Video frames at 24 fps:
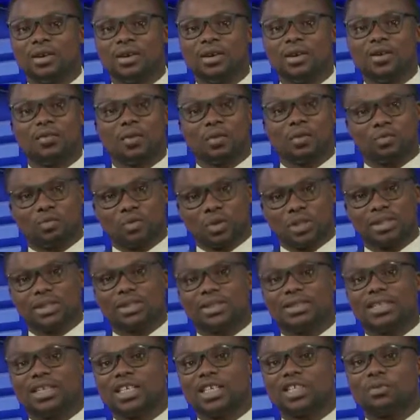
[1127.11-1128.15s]
from
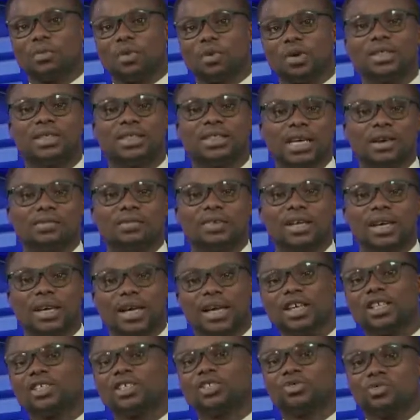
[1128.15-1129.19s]

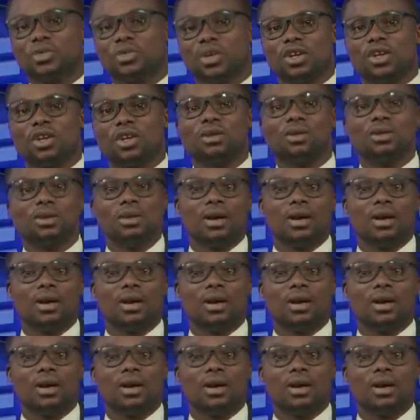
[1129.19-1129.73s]
26.78 trillion